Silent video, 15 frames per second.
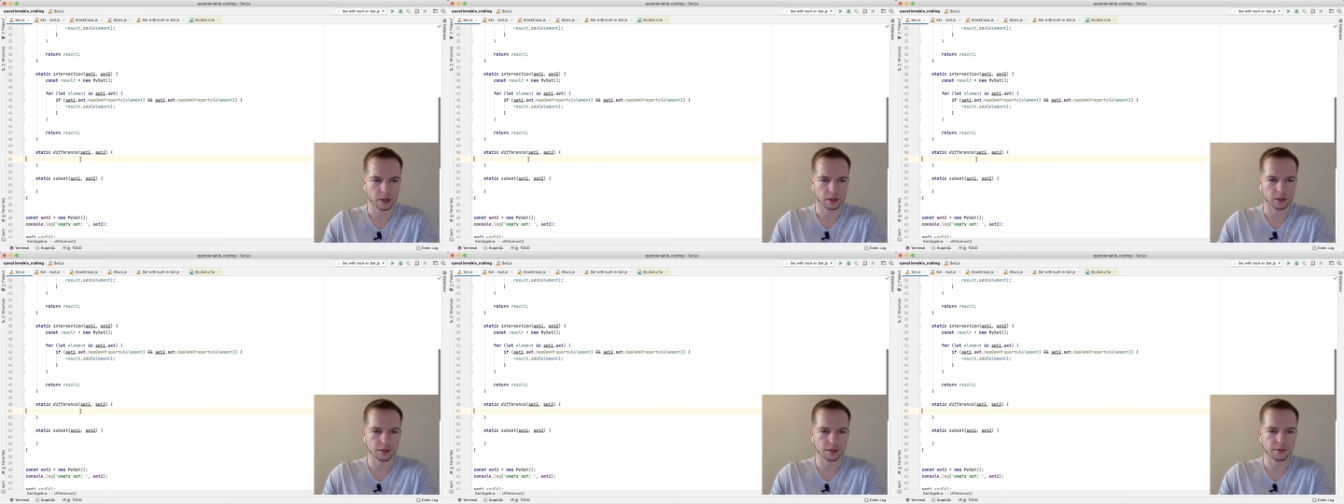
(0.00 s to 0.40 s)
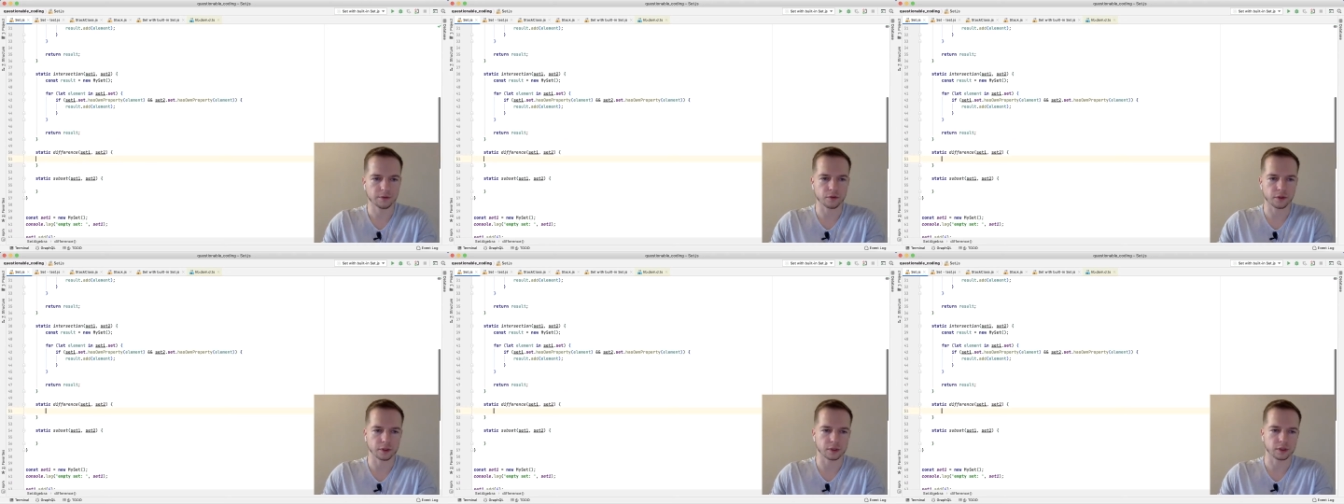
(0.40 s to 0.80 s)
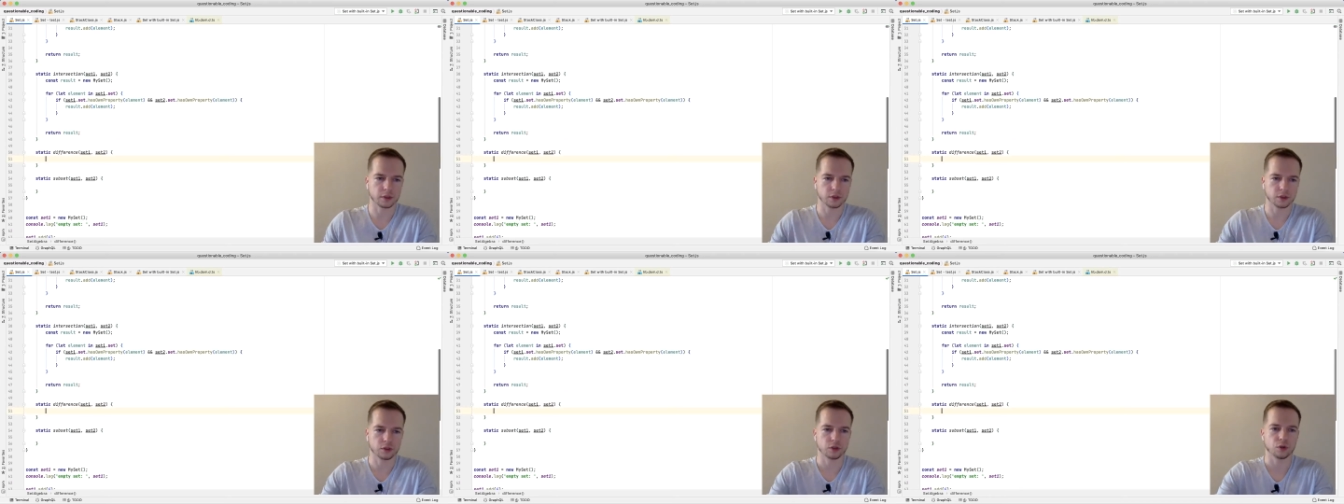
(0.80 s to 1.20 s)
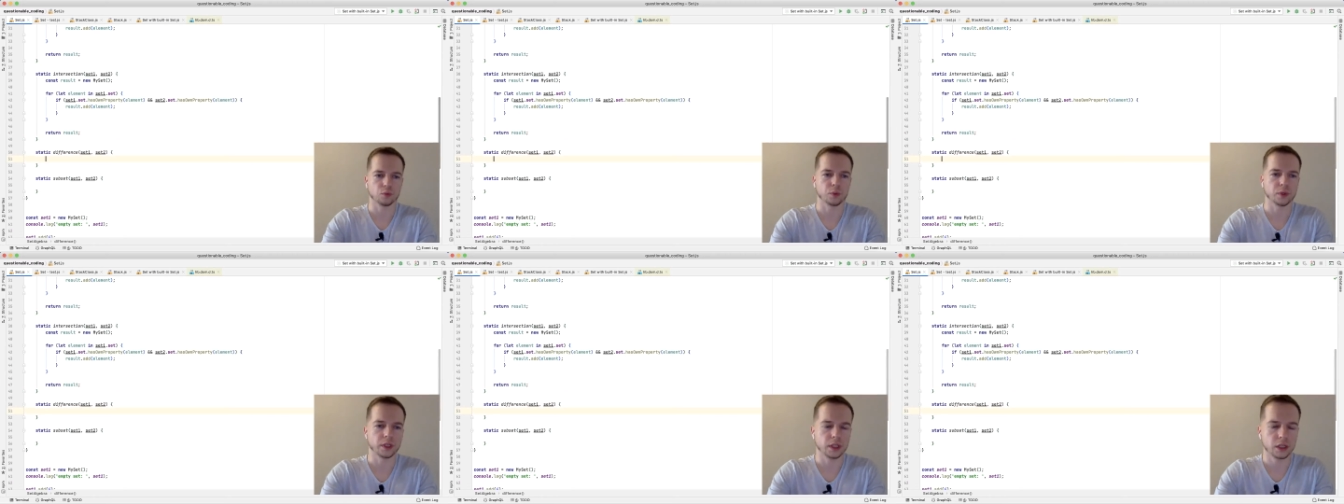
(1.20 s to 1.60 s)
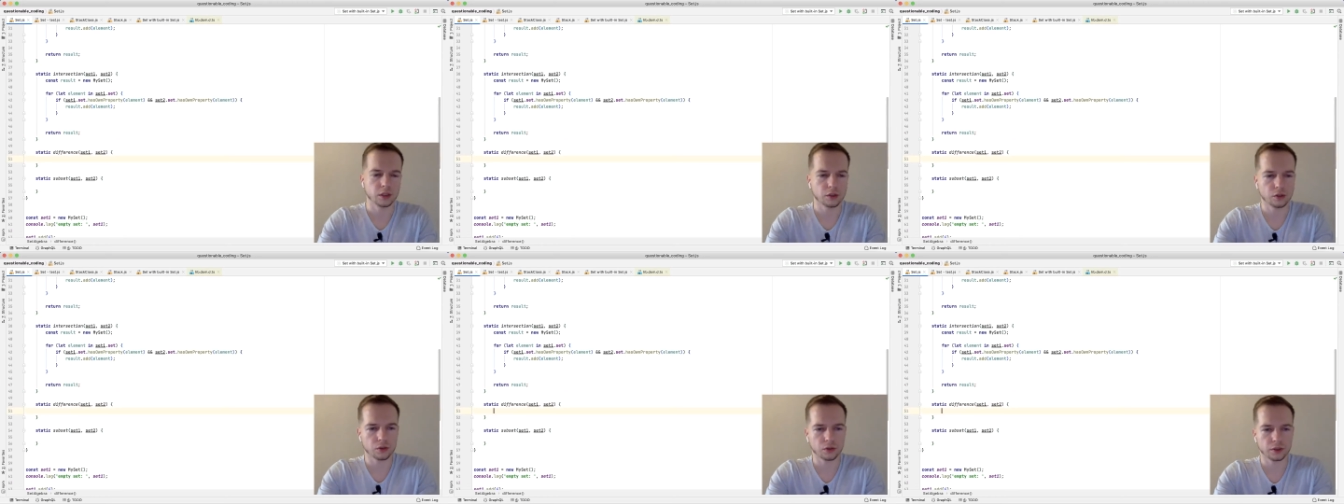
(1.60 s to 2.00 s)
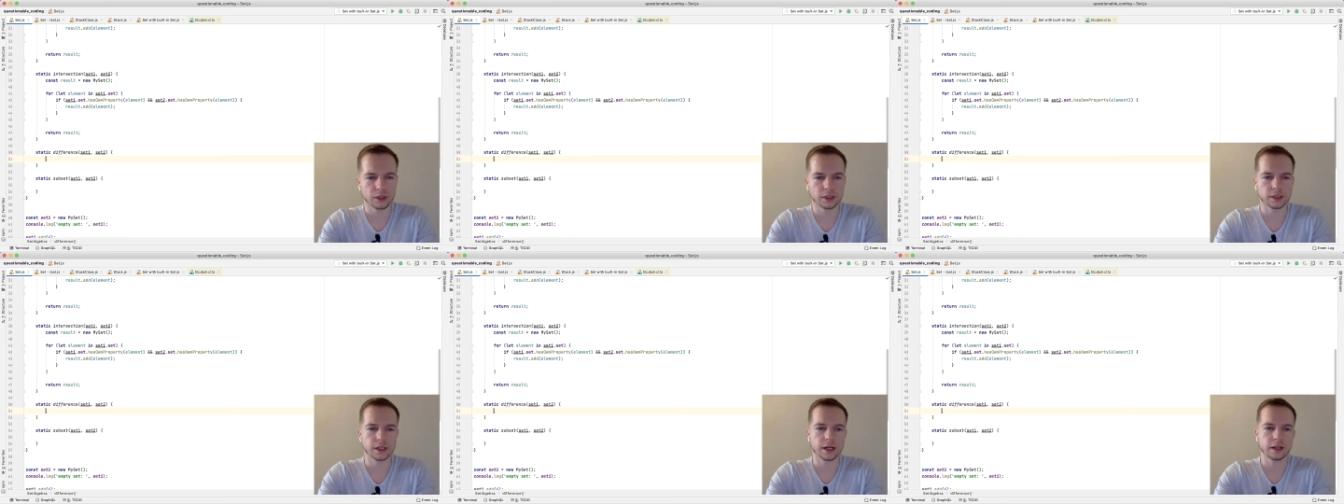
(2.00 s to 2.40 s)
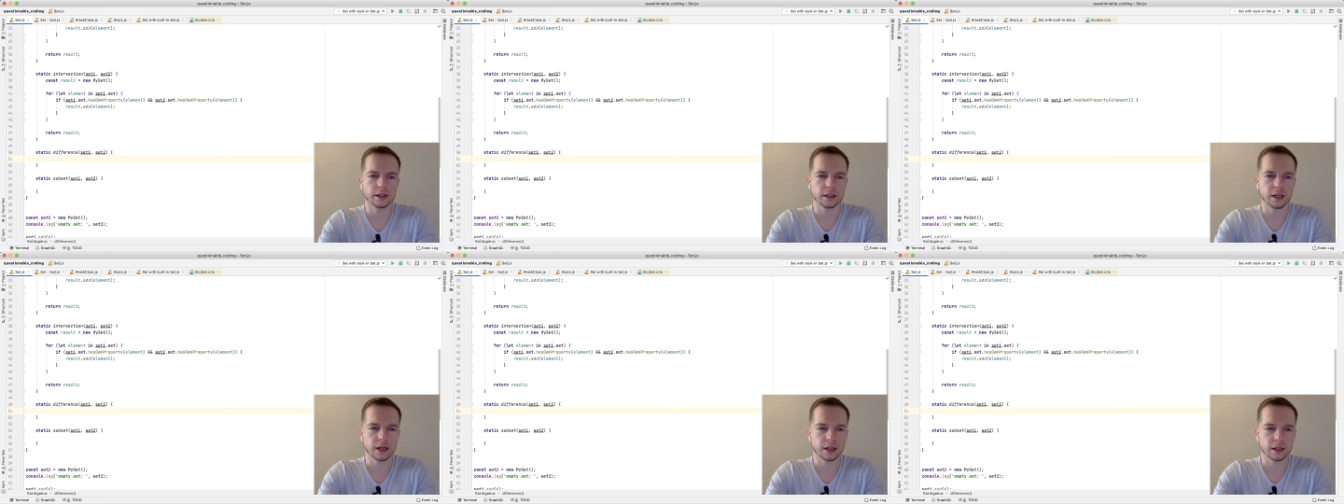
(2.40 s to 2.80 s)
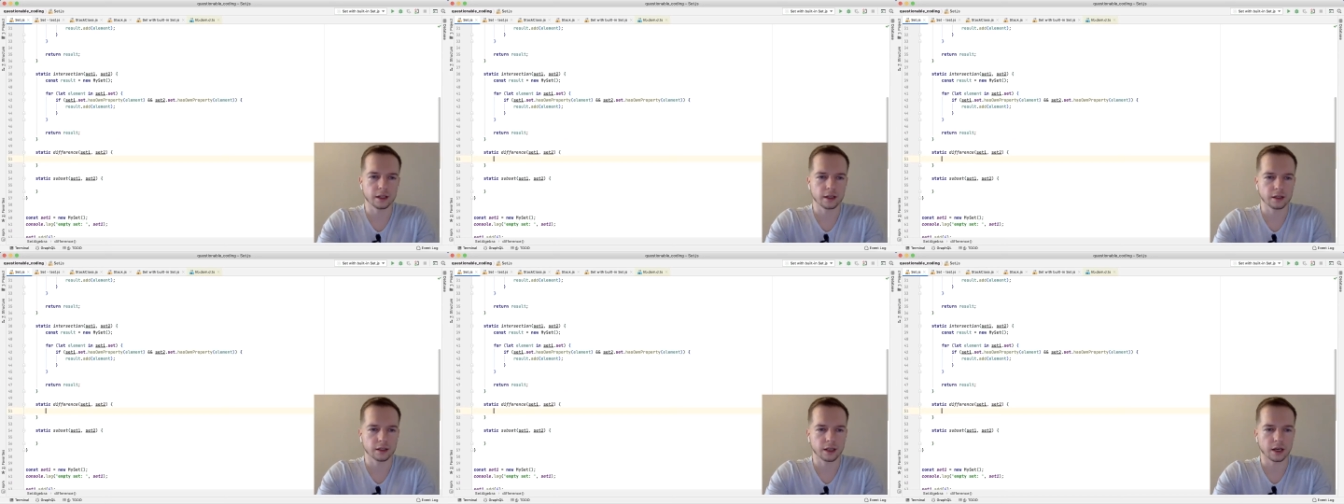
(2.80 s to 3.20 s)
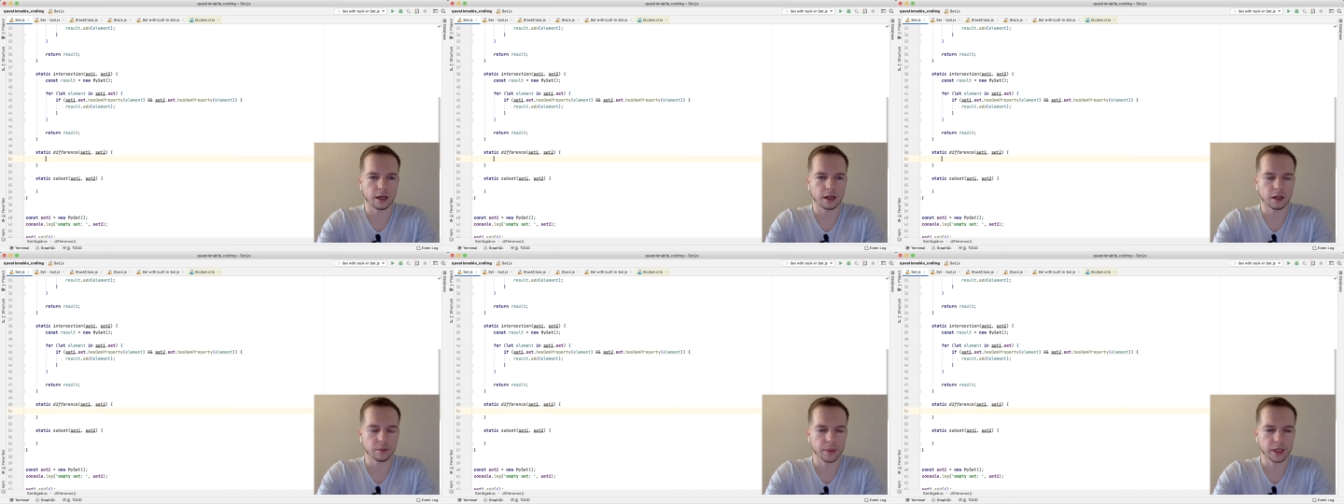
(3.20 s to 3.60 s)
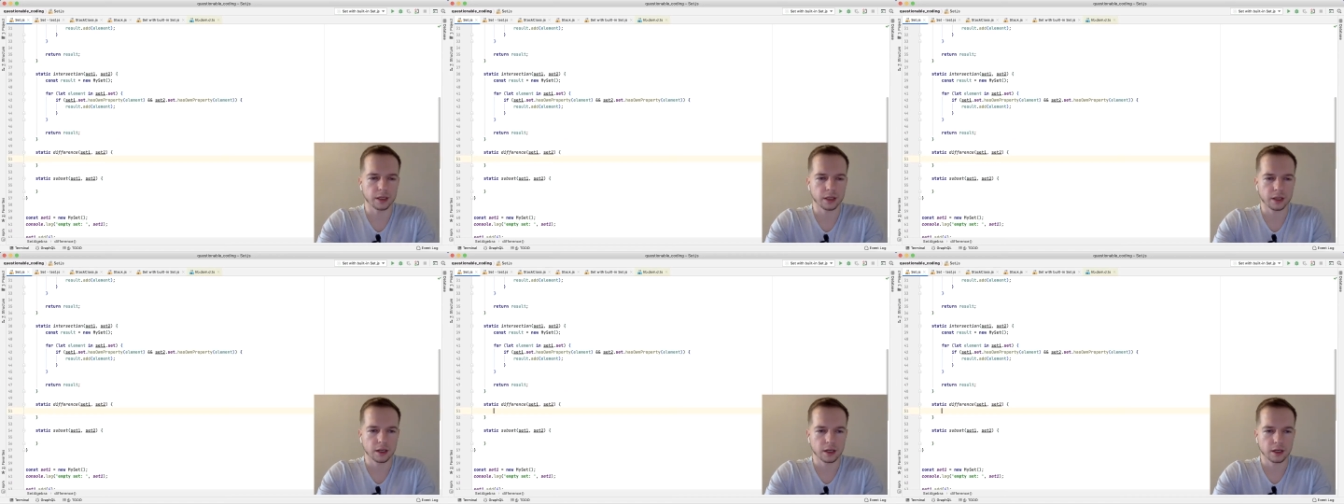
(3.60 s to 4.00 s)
Difference. So we need to understand that the element,